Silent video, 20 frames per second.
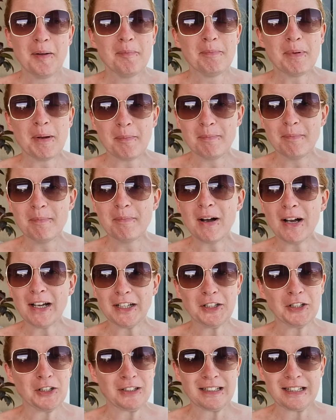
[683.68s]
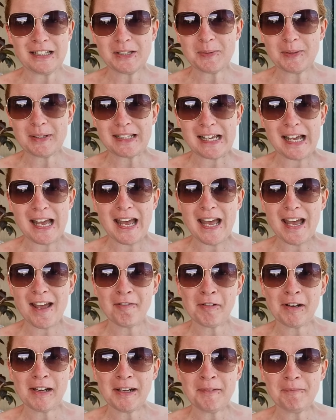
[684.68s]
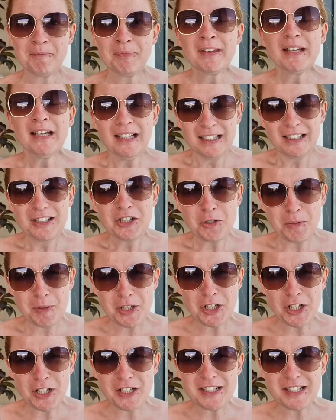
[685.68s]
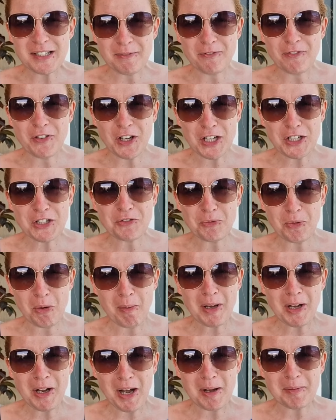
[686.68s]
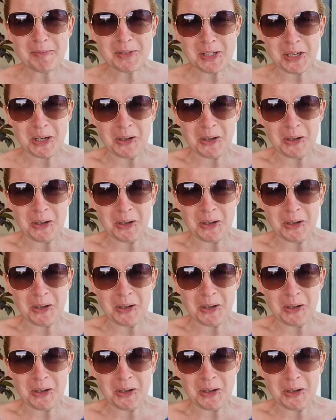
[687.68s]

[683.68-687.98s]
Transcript: But my goodness, was it hairy. Let me show you some footage of what we got up to.